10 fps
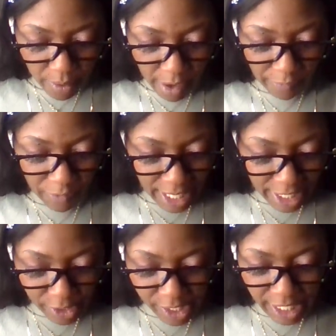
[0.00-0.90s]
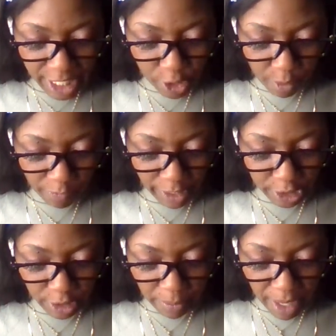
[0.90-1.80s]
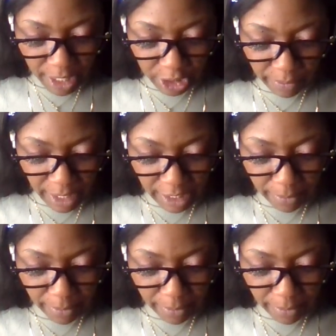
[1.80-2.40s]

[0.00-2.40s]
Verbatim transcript: I feel like you're sitting in your reflection about a Gemini,